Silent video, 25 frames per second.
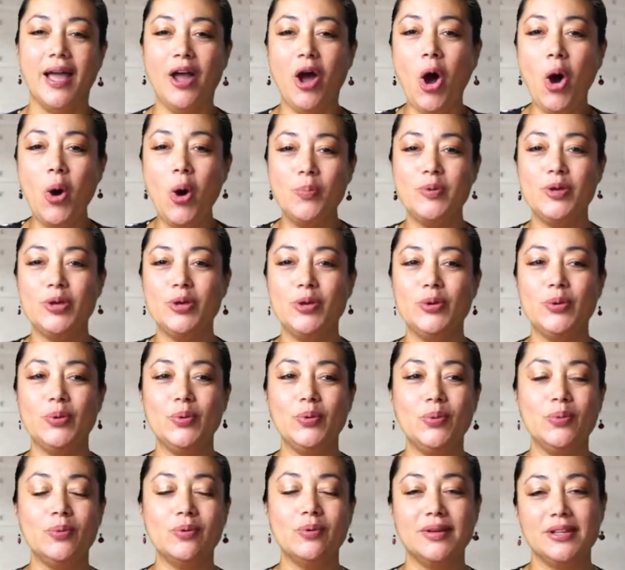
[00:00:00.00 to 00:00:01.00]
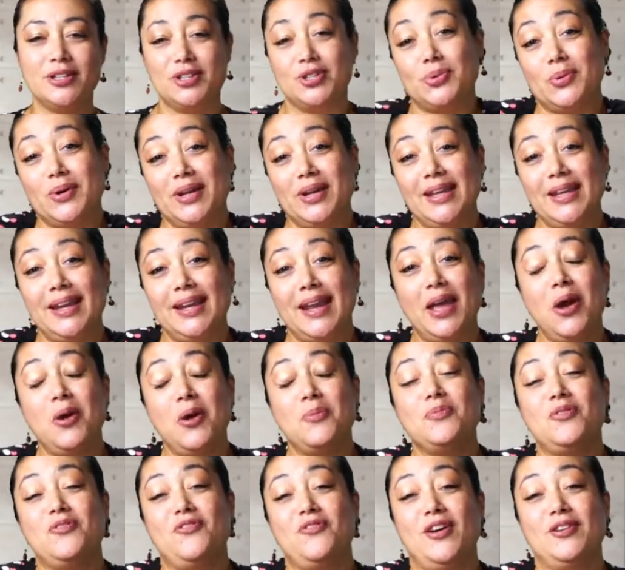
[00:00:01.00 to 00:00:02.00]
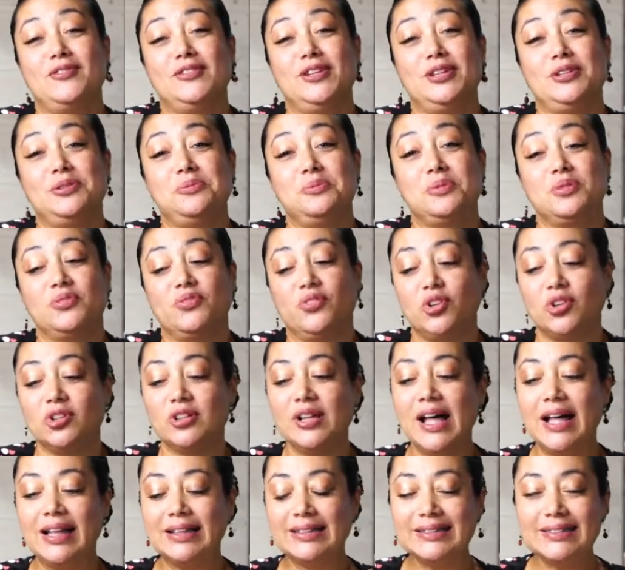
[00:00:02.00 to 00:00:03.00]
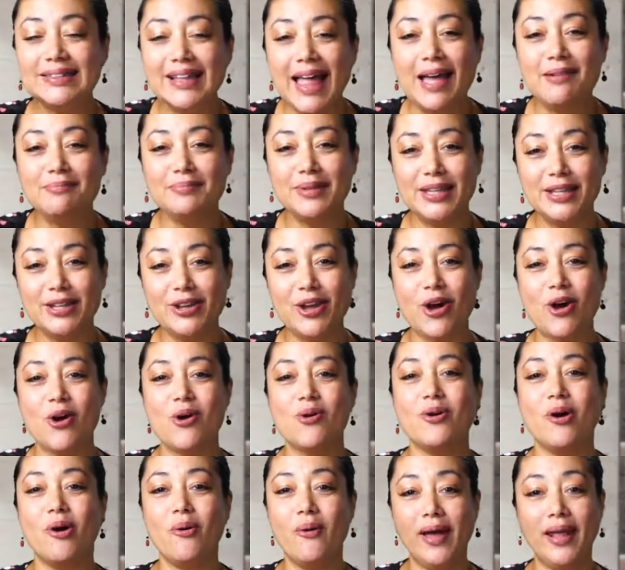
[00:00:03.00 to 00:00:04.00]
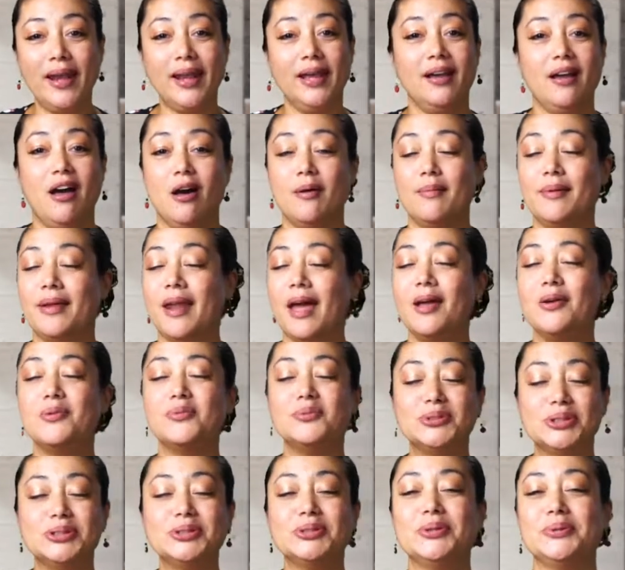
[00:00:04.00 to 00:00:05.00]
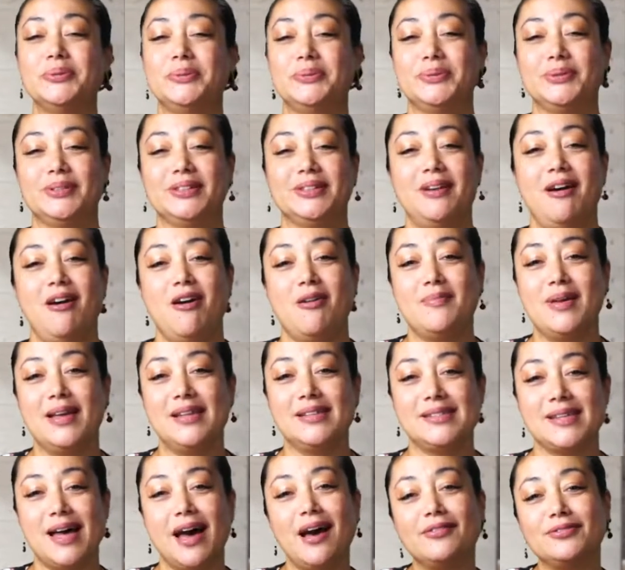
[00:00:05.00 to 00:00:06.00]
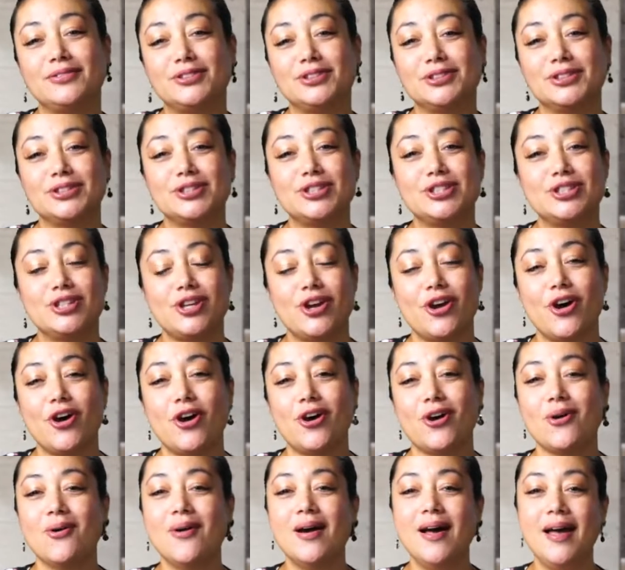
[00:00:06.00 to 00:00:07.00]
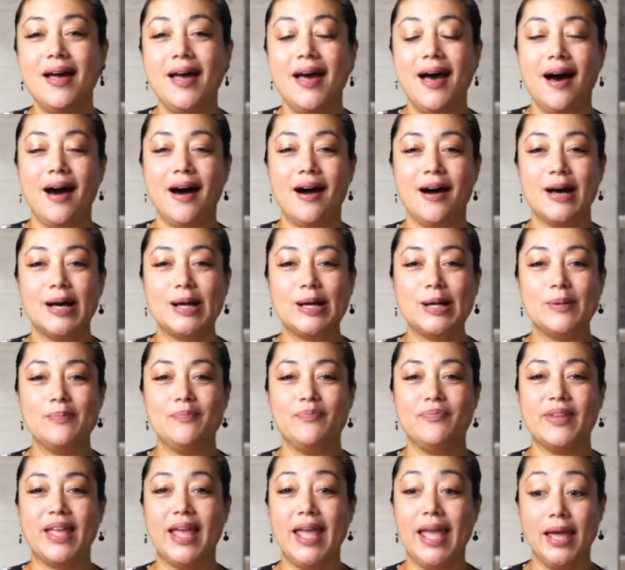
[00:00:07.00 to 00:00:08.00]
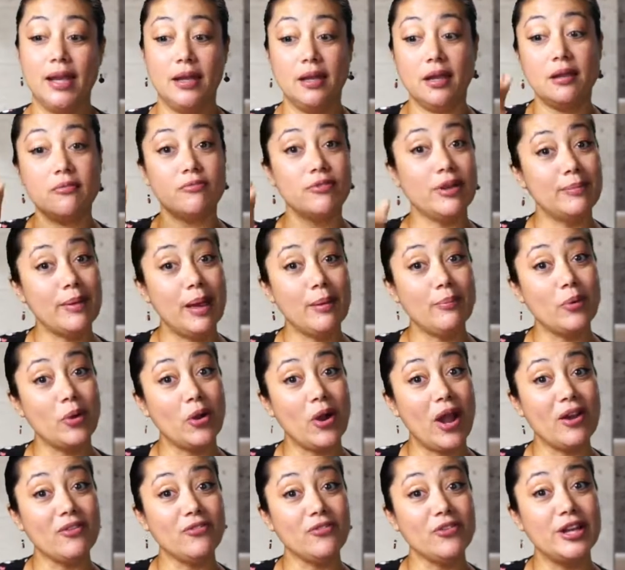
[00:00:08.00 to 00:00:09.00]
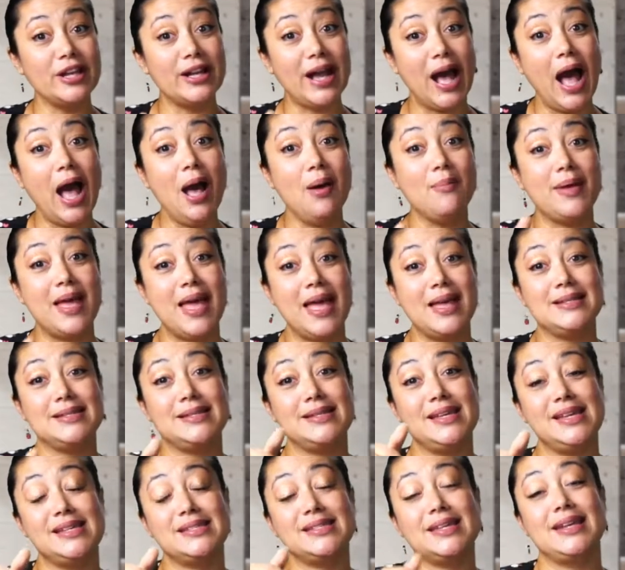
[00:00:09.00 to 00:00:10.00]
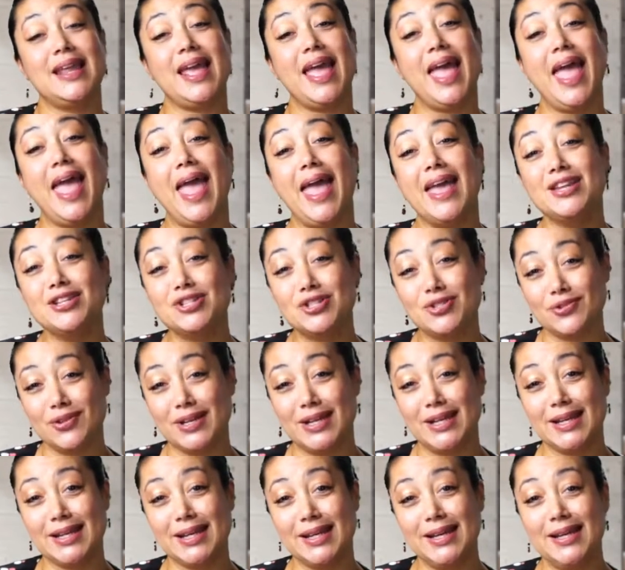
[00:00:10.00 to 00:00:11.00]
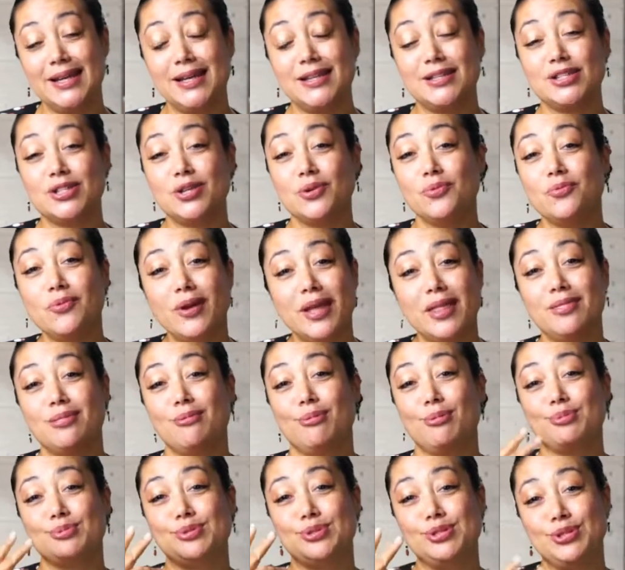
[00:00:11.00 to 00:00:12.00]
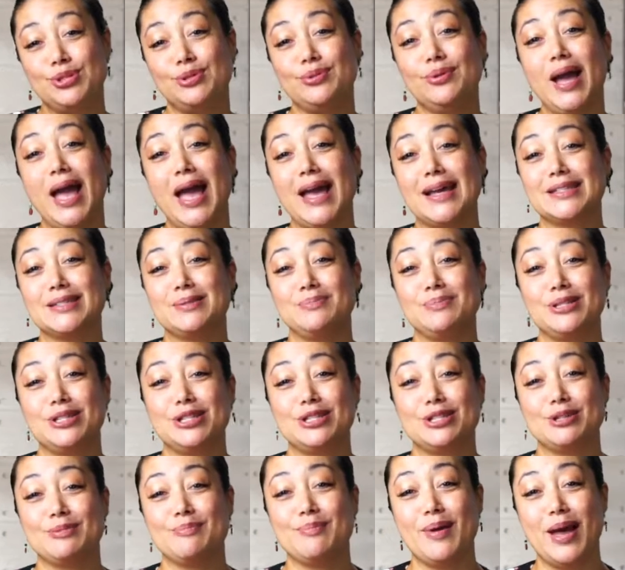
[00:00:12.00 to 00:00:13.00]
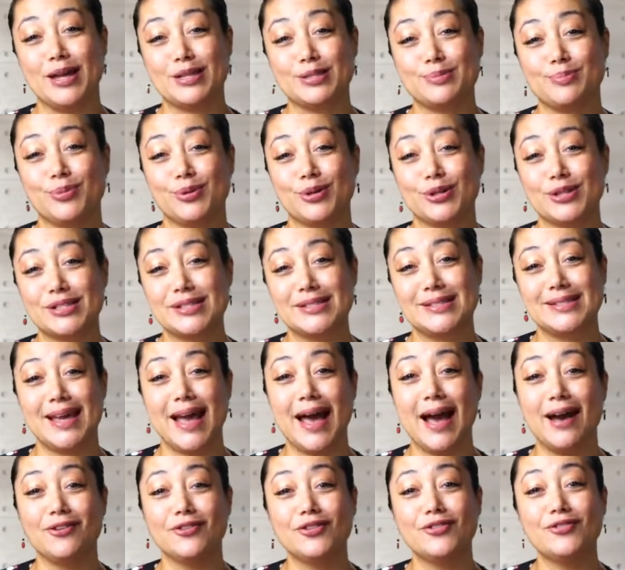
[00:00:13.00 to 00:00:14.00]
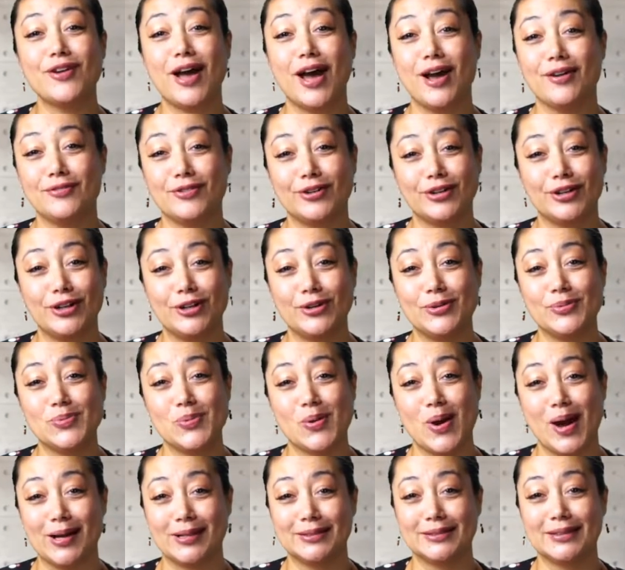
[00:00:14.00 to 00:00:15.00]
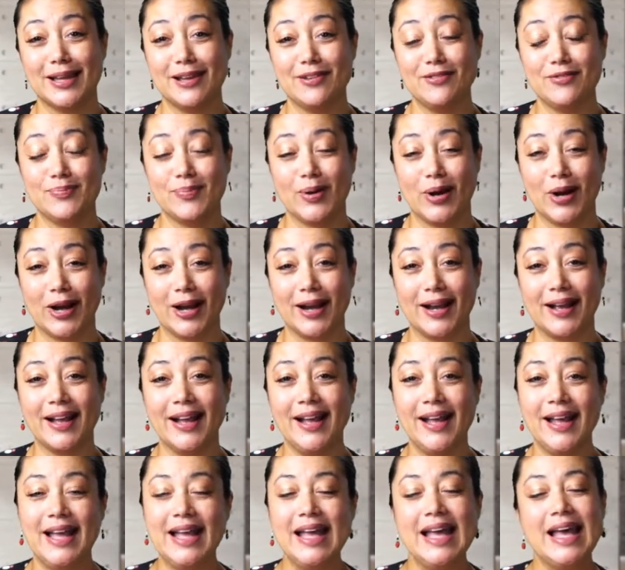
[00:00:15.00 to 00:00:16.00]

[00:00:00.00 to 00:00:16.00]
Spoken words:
I hope you enjoyed it. I hope you found it useful. Let me know. Go ahead and comment. I will go through the comments after the show. And remember, every comment is an entry to win those 2 expedition passports to Out of Africa Wildlife Park.